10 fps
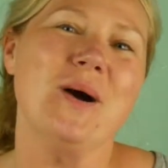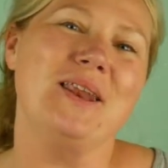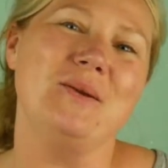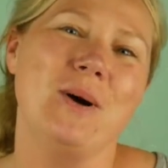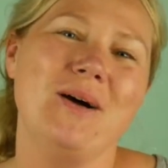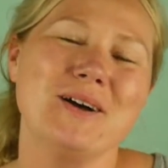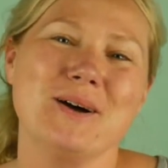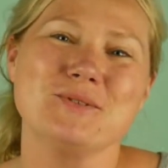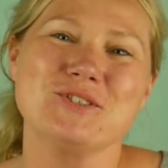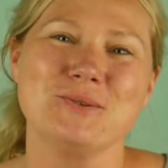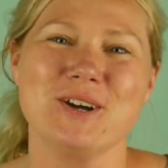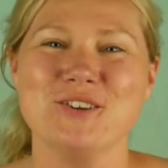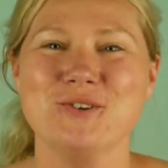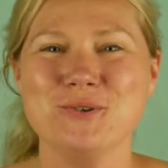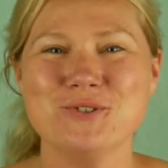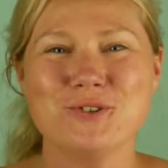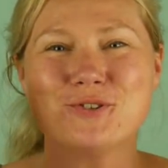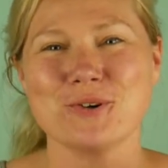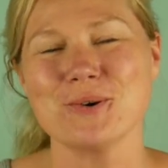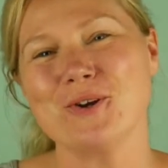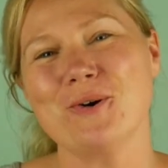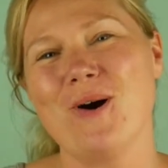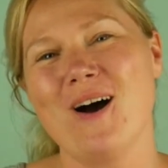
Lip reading: and welcome to a new tutorial